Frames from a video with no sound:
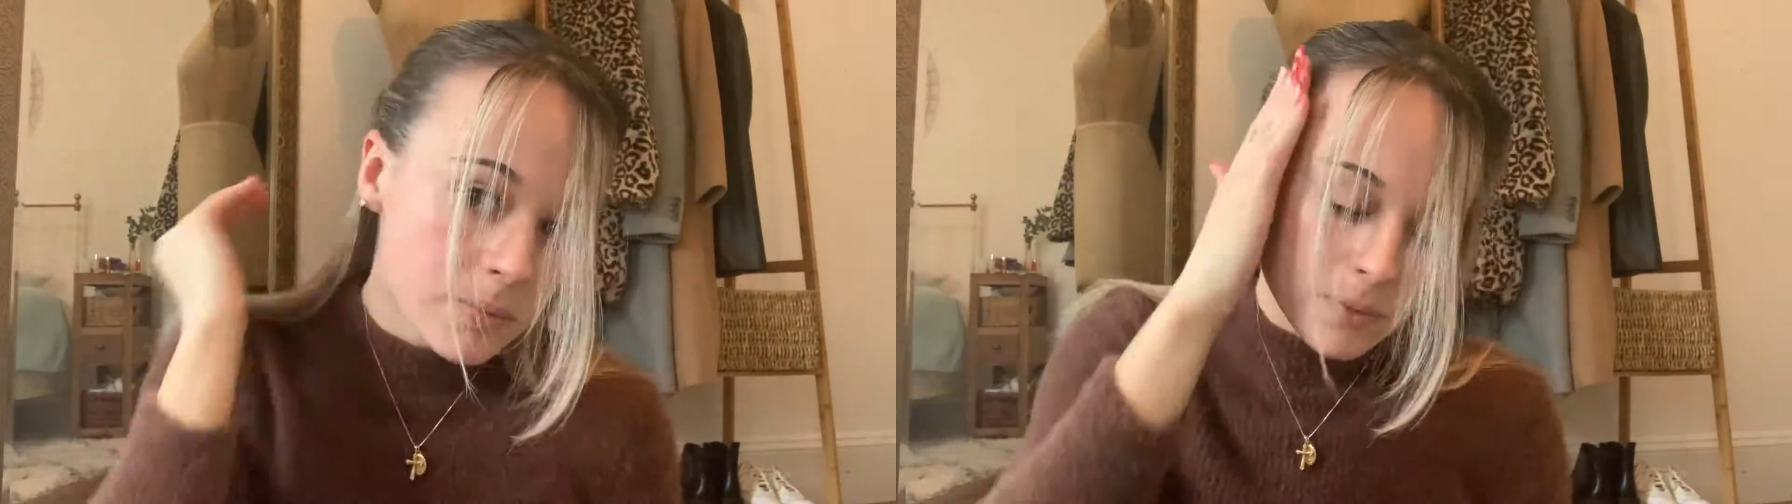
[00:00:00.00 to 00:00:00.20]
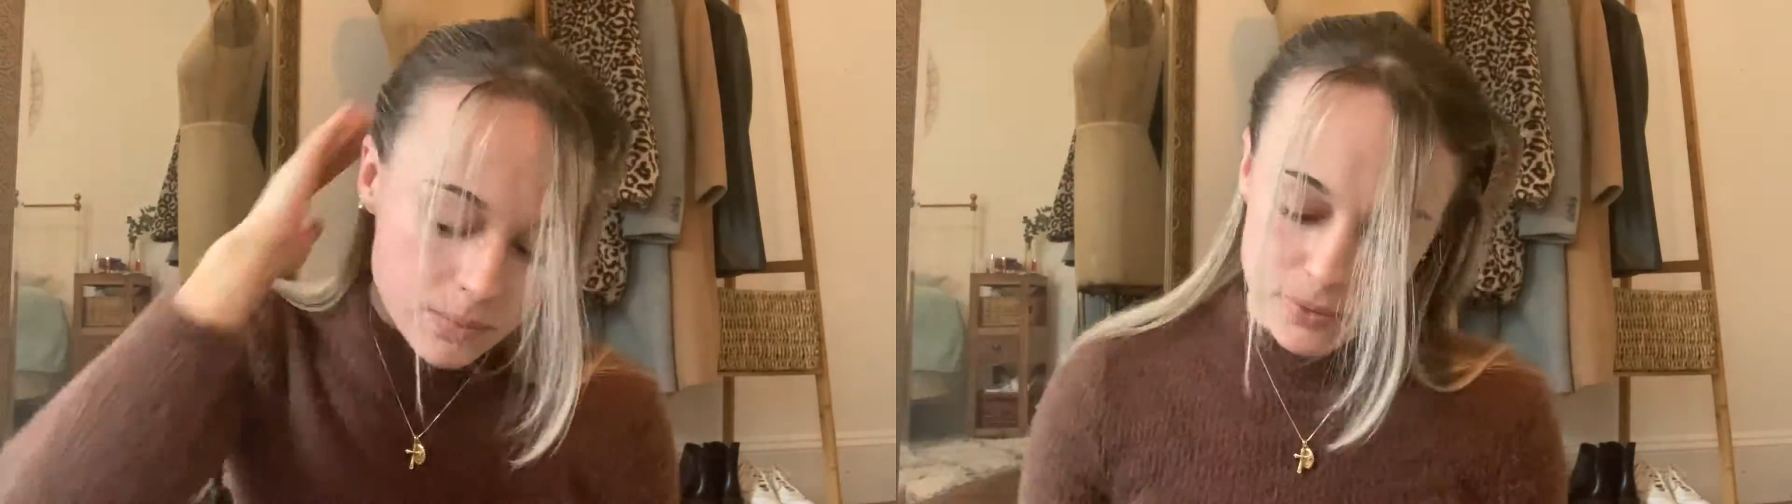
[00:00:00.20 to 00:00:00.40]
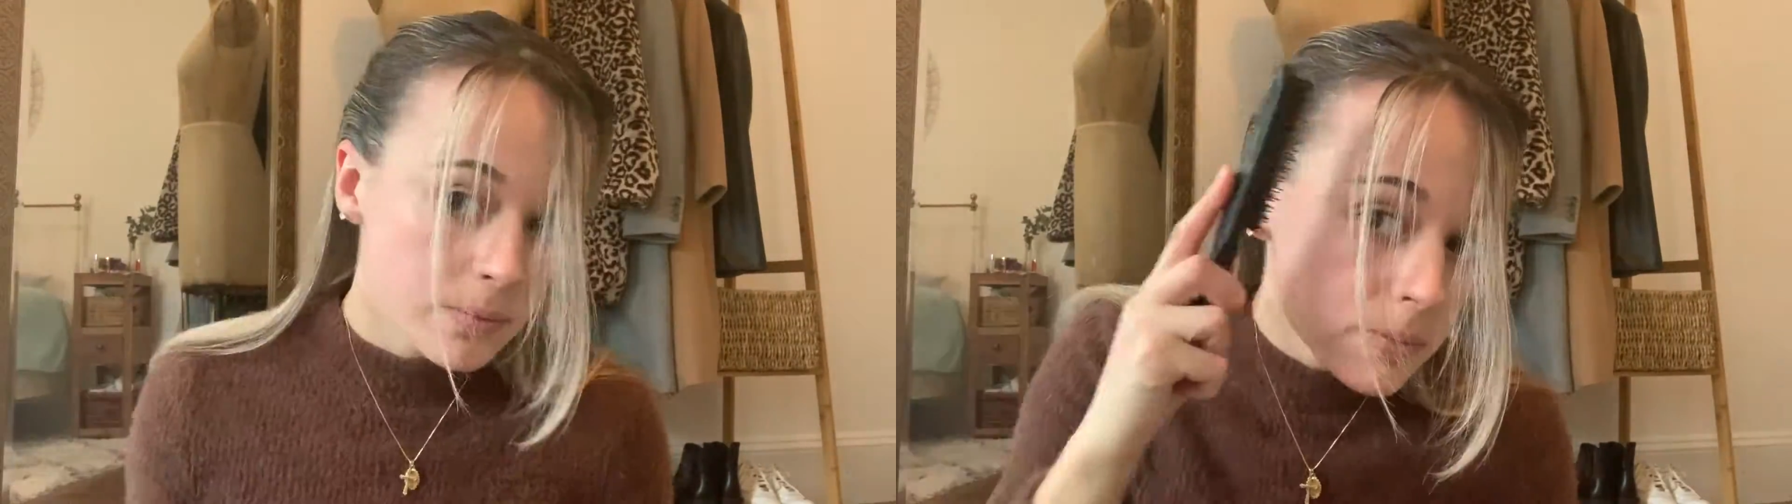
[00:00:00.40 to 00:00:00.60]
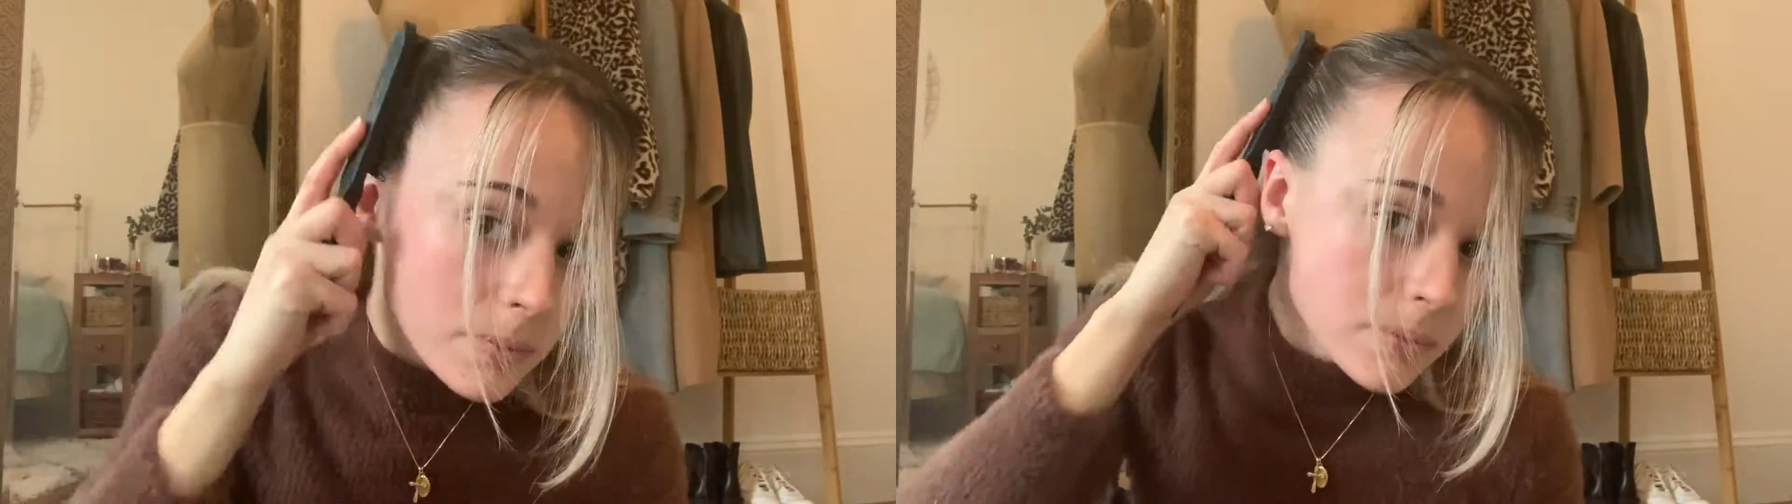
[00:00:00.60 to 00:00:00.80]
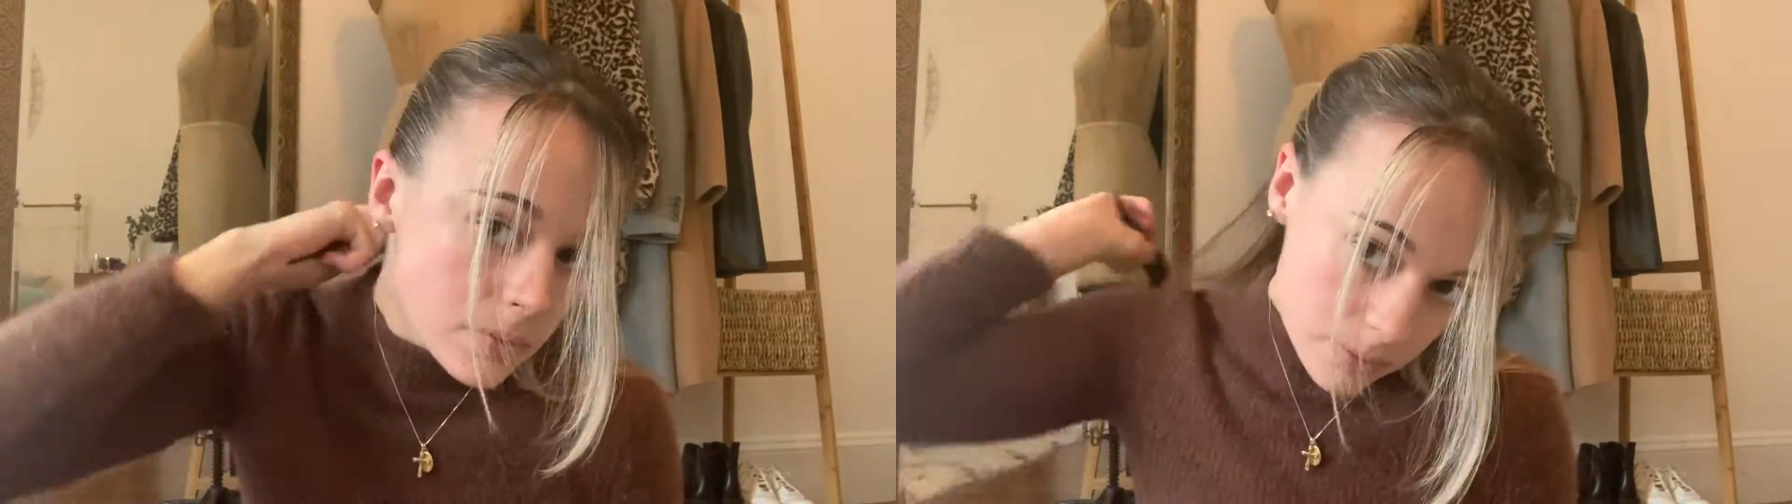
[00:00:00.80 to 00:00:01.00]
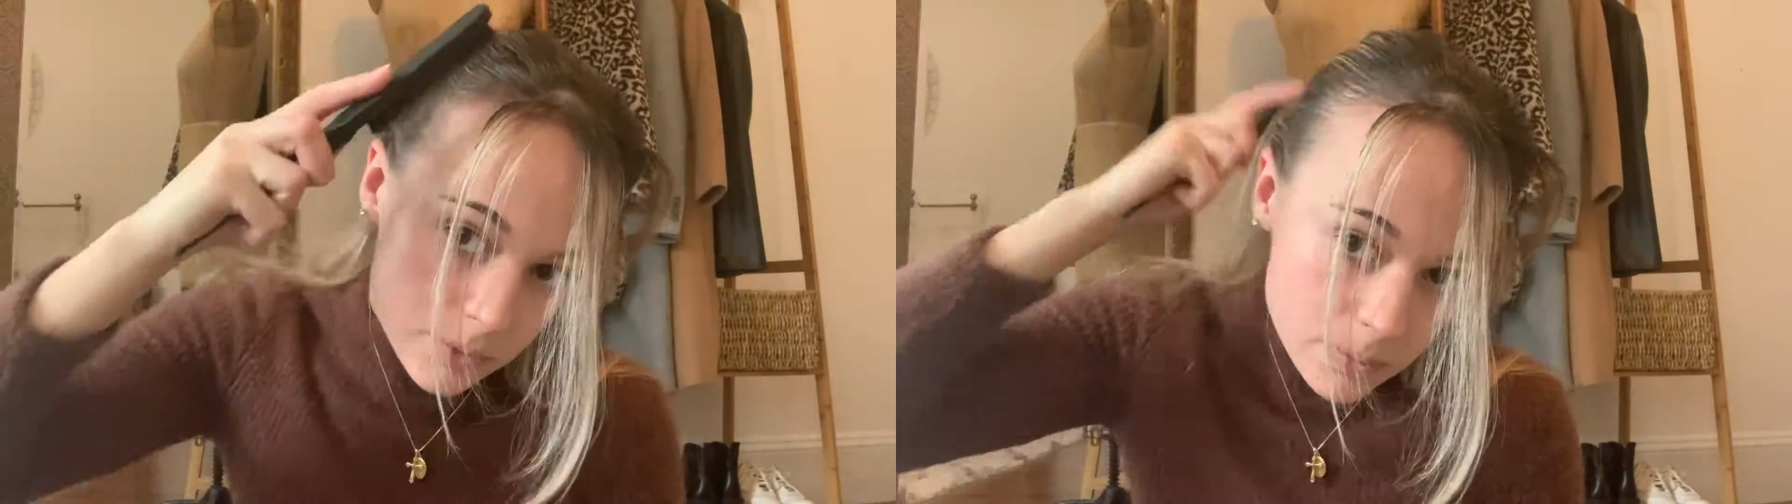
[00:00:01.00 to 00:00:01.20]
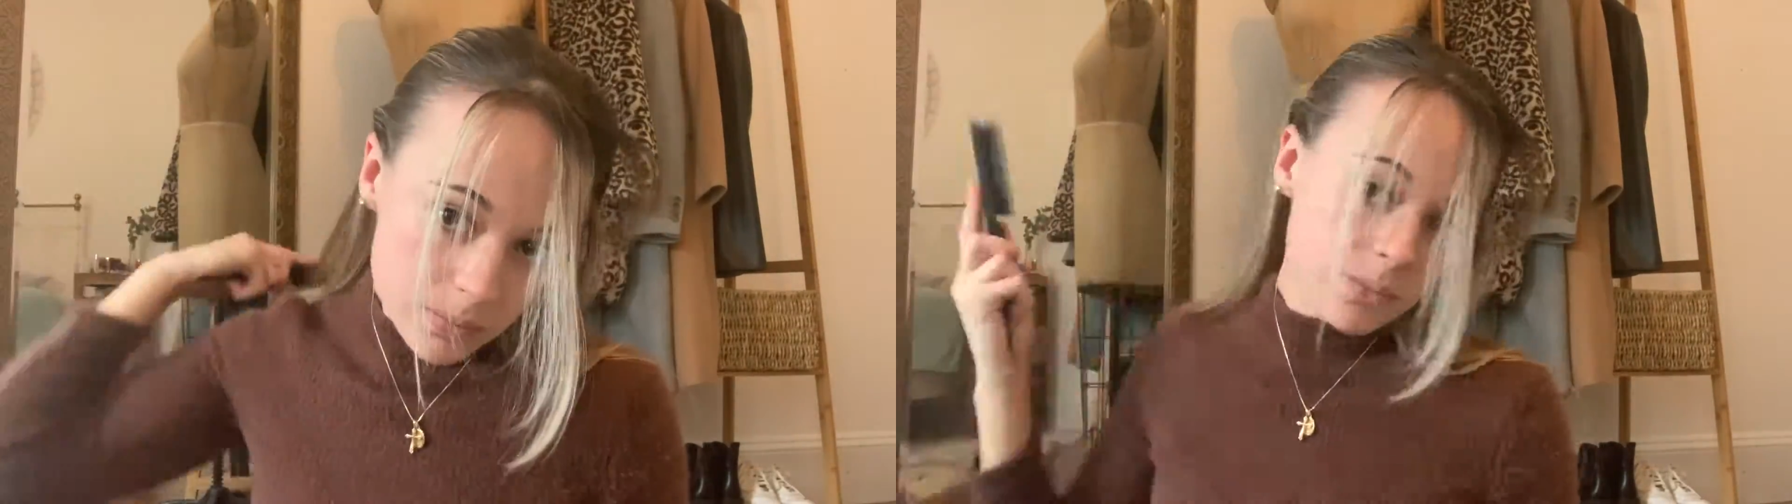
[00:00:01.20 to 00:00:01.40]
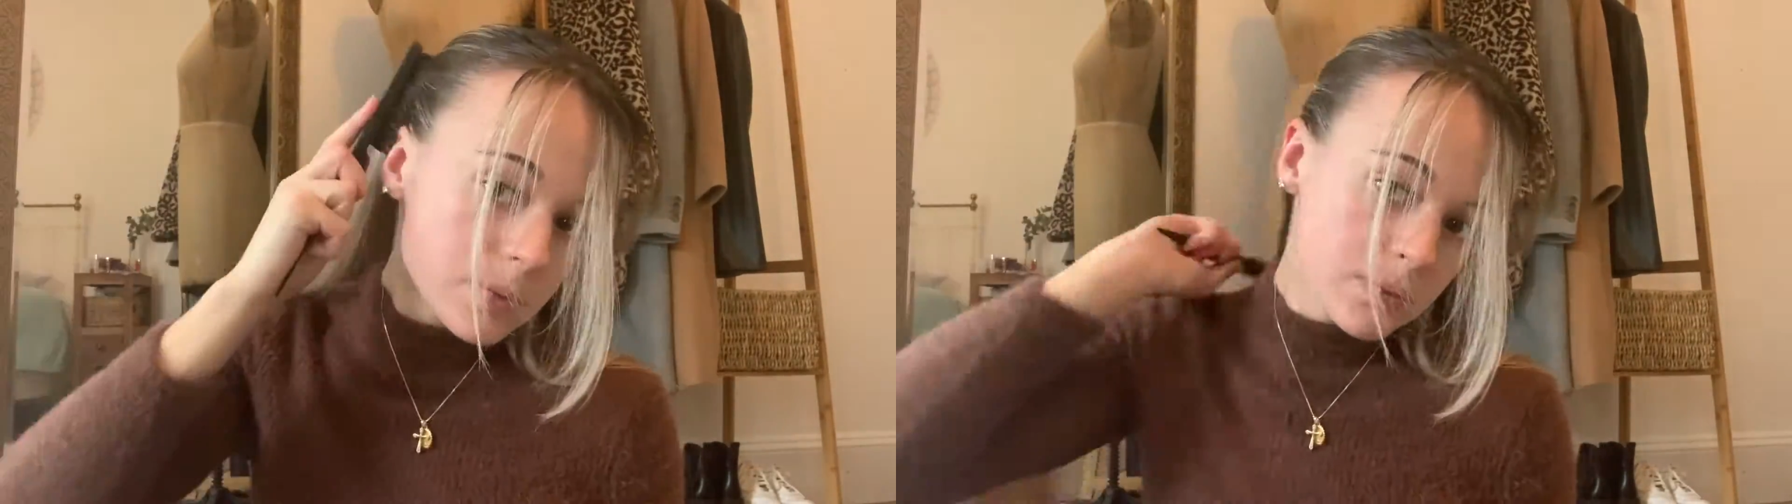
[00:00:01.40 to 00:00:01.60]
I'm brushing it back and